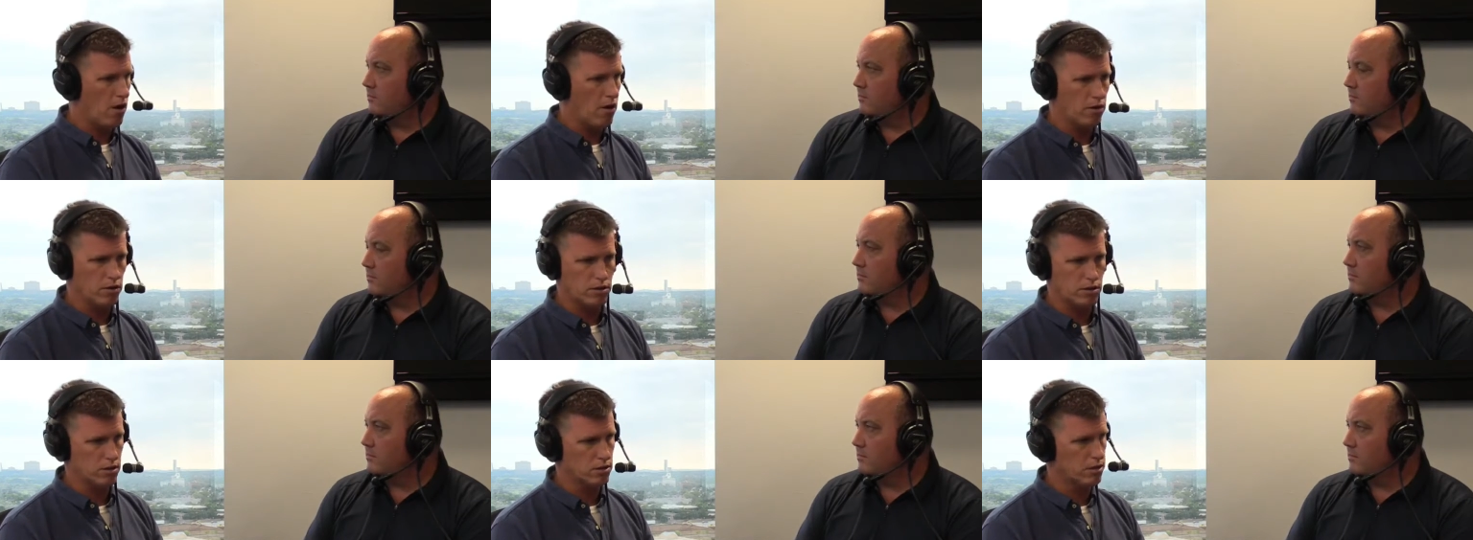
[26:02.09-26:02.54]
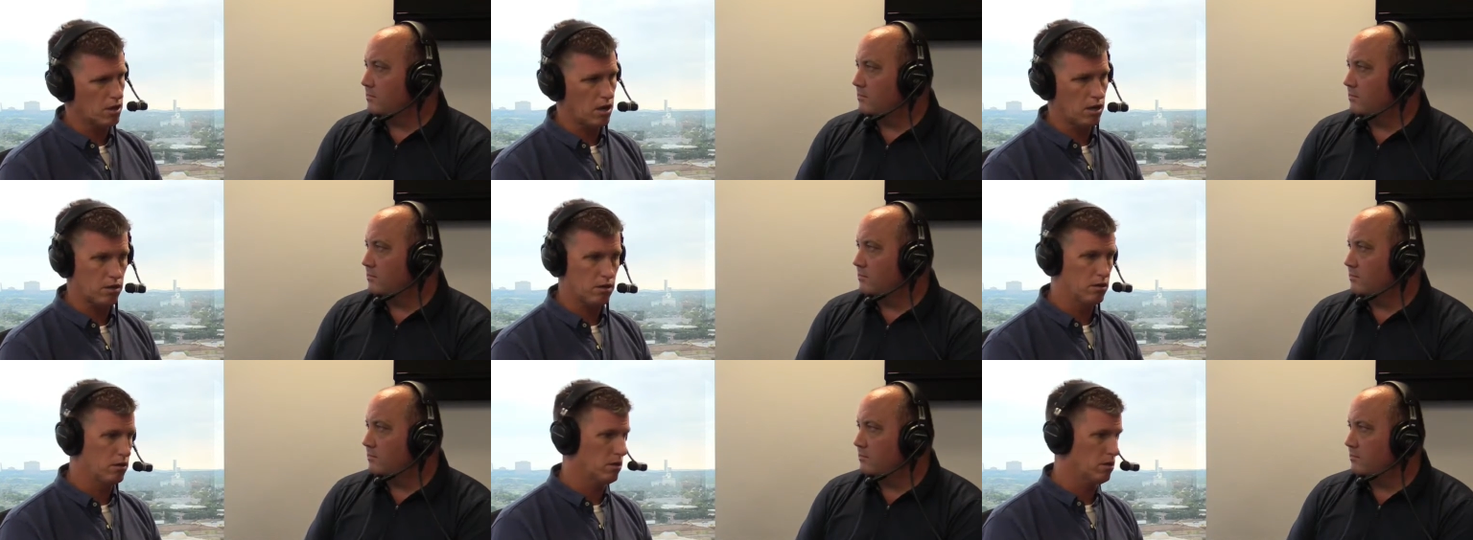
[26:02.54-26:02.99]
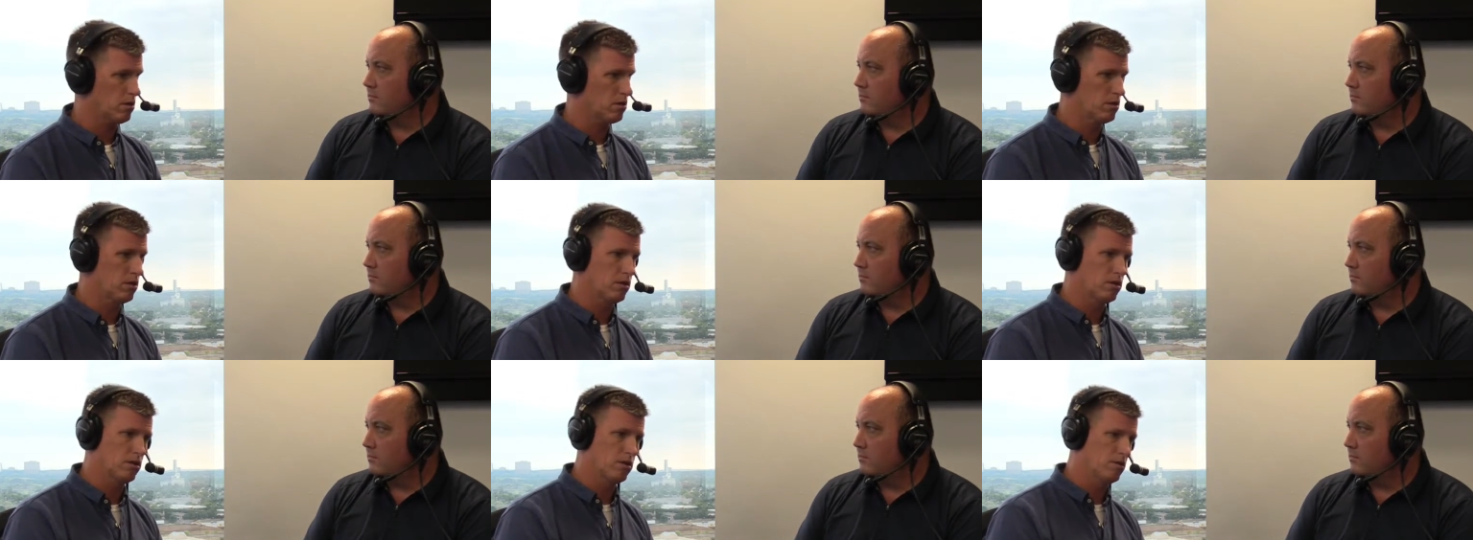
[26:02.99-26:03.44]
Speaker 1: and she's like, "Look,
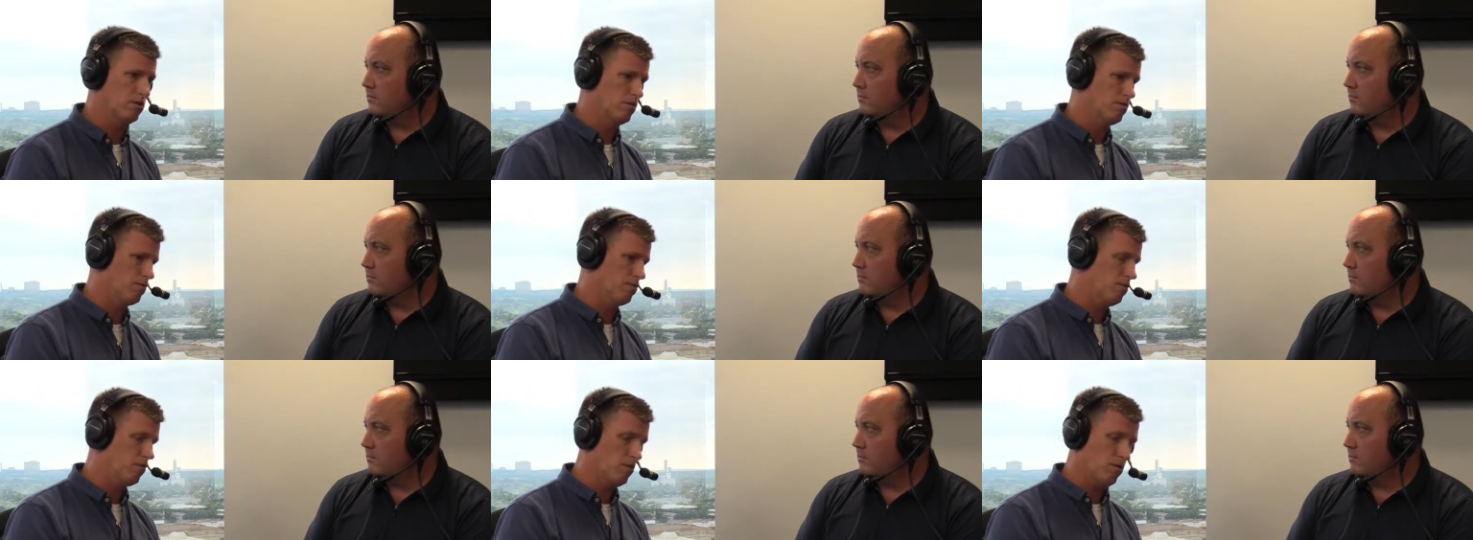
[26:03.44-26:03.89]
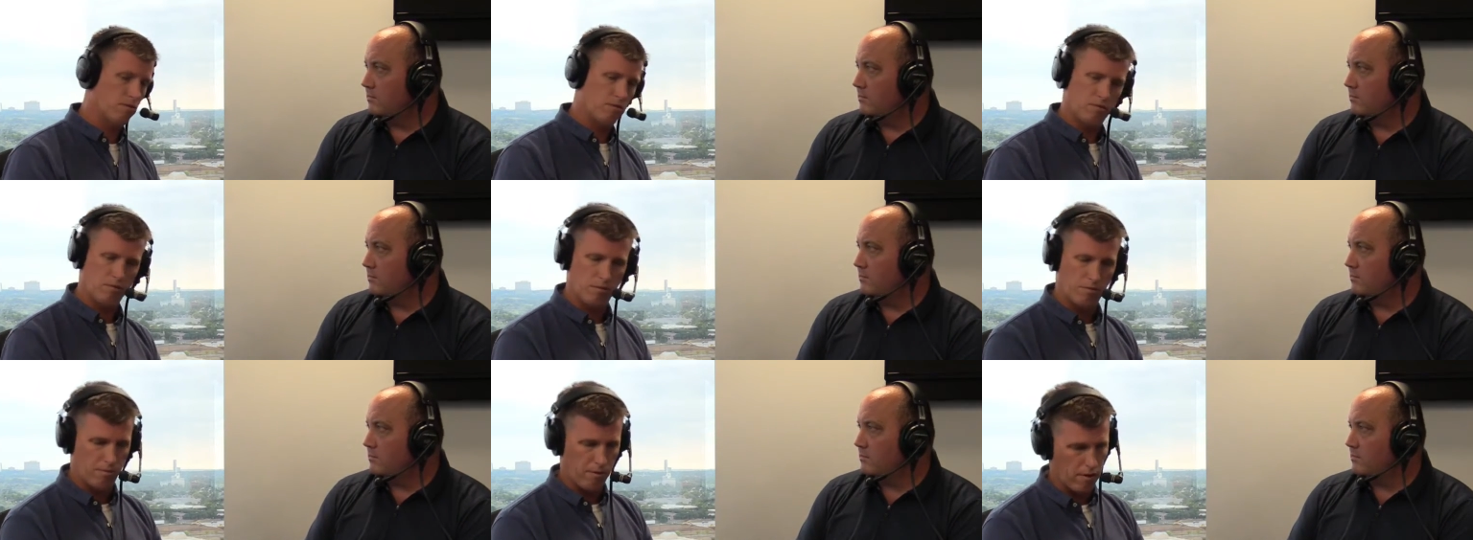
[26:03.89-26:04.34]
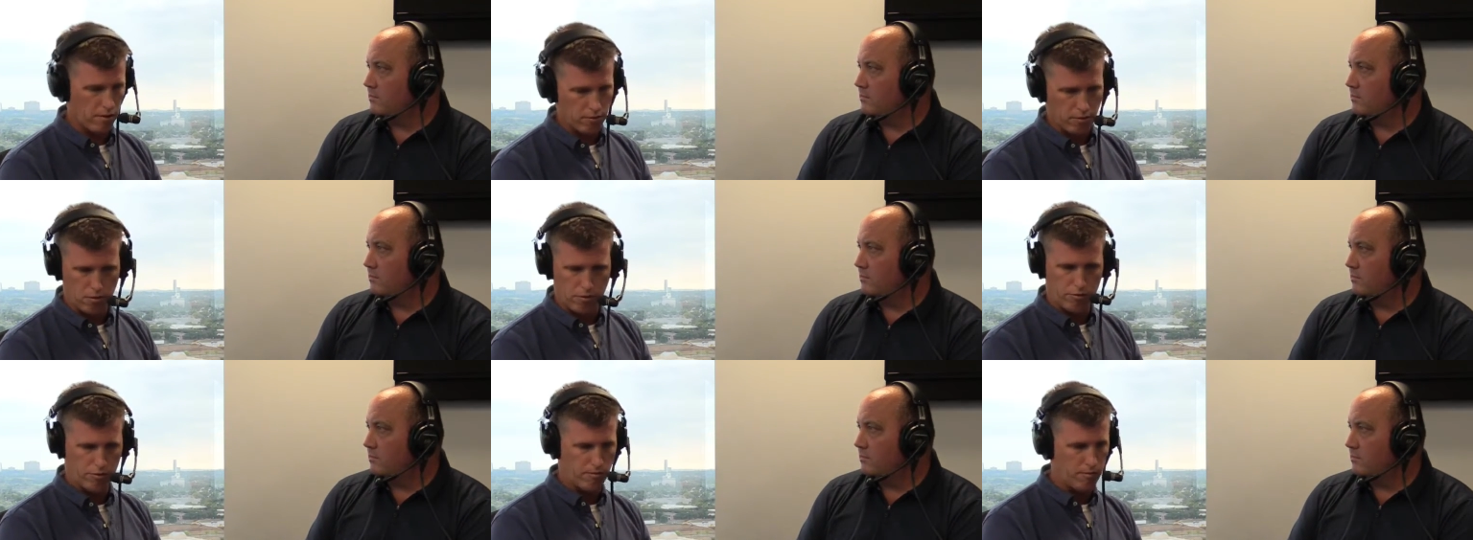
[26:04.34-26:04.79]
the you know the
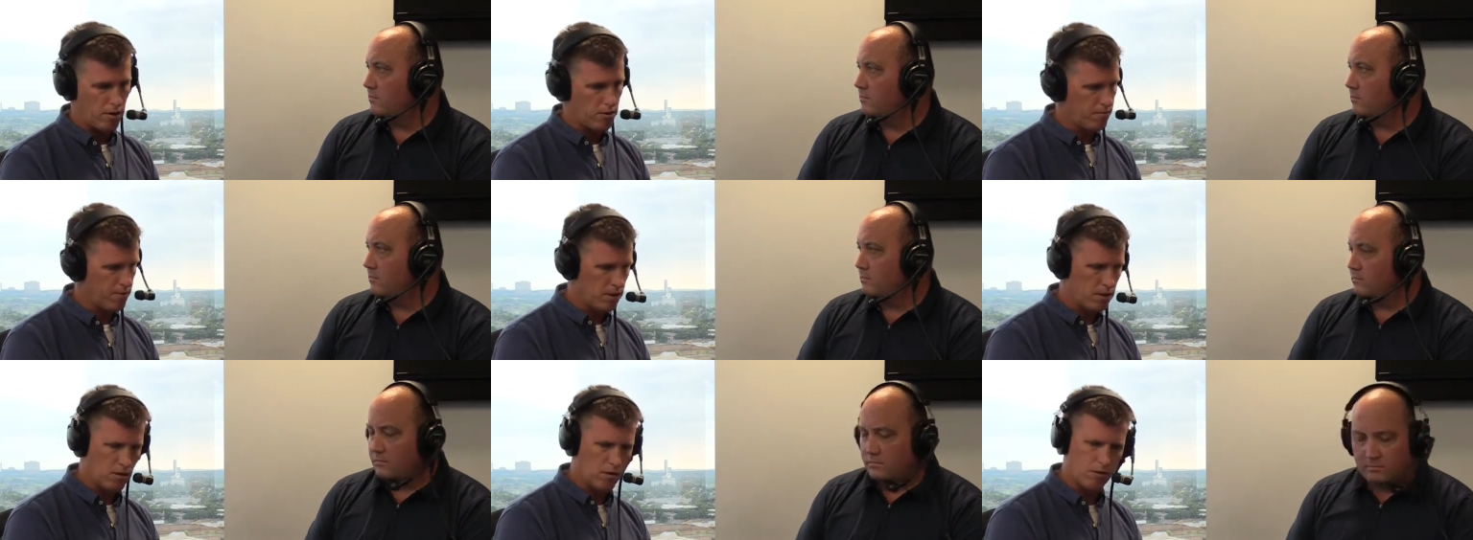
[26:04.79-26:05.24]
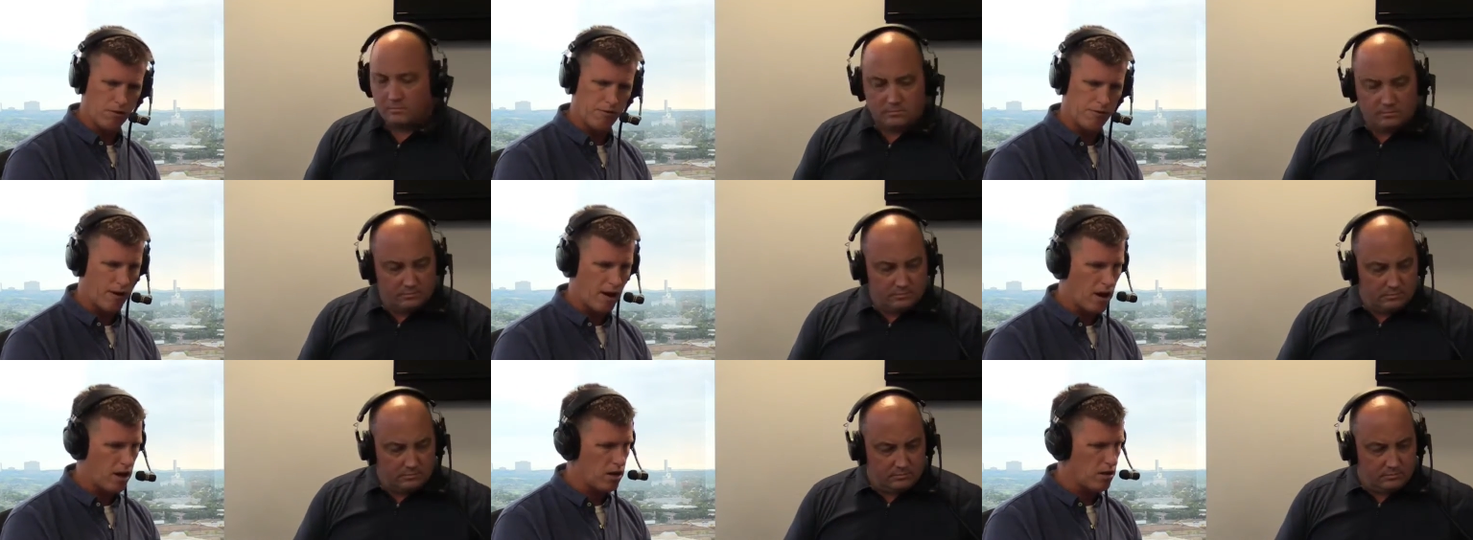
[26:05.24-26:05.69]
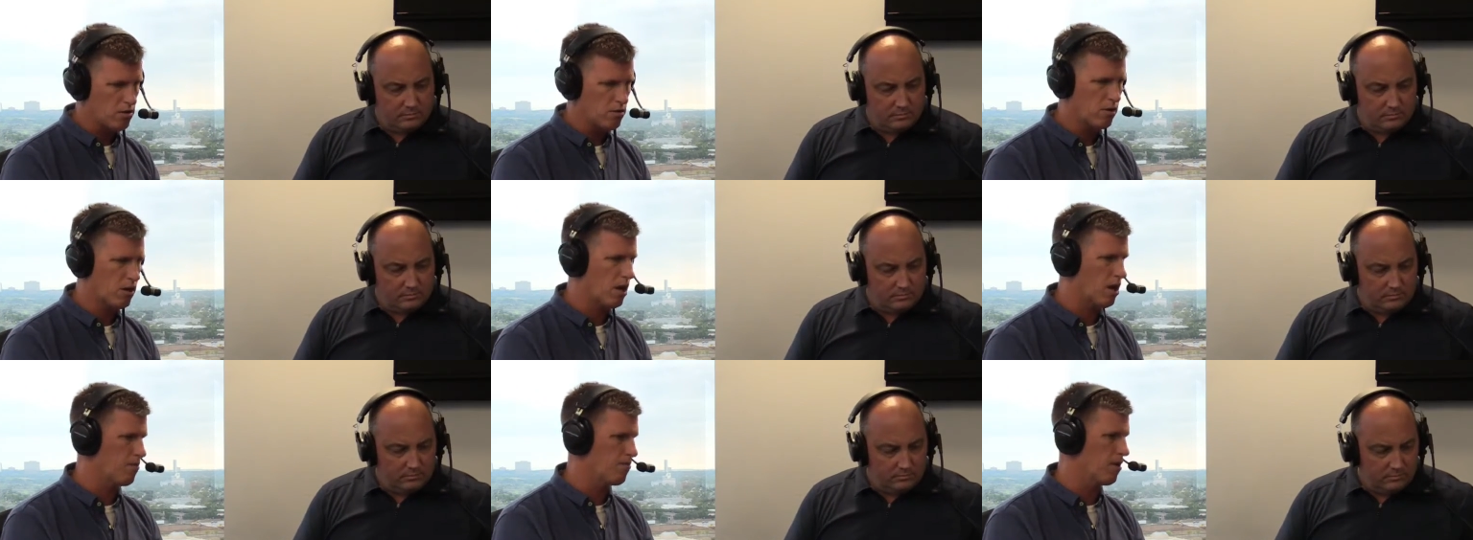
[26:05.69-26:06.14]
president or somebody's being notified, and
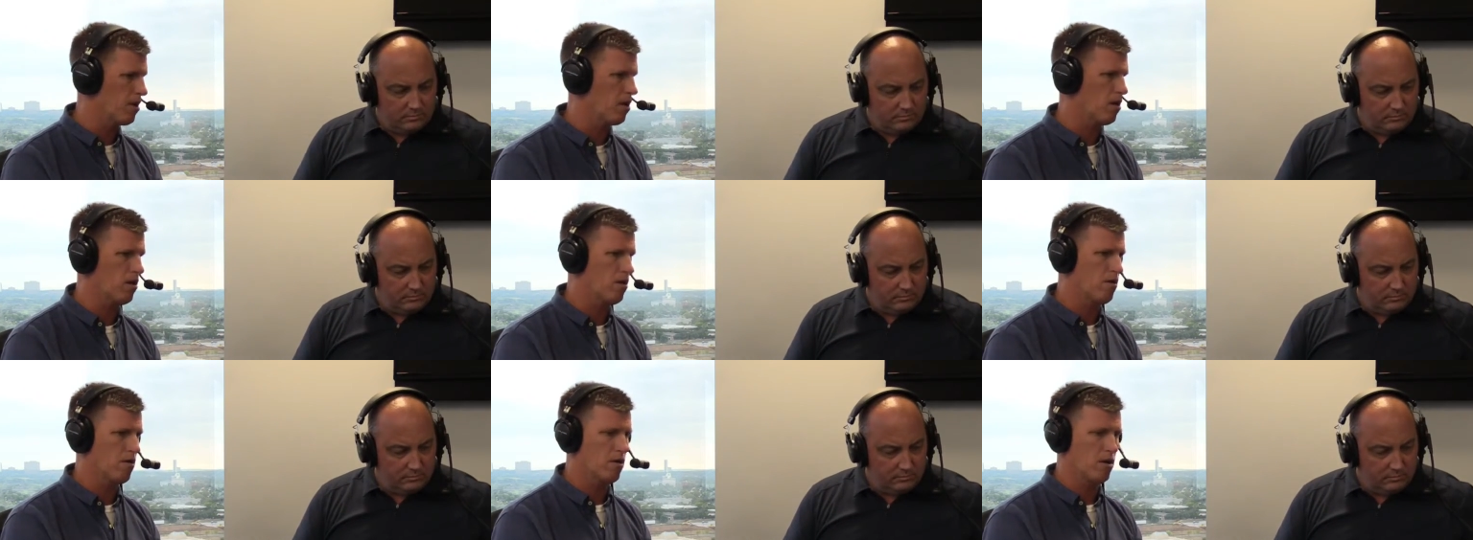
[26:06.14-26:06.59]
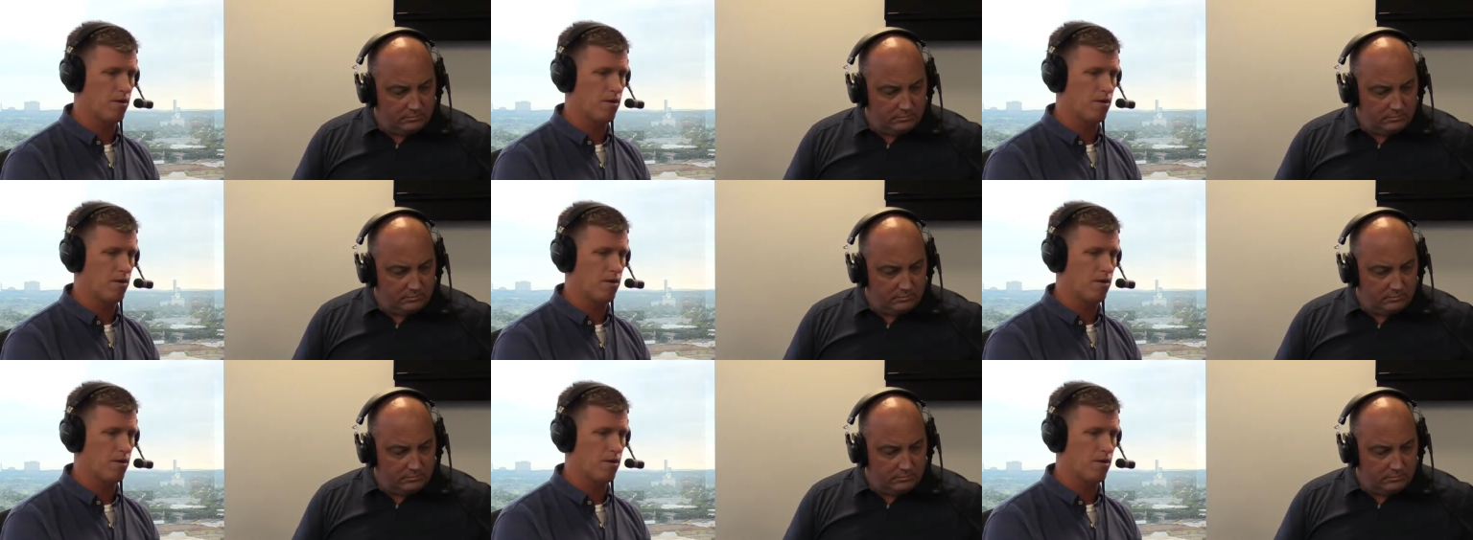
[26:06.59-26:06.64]
you can't be here."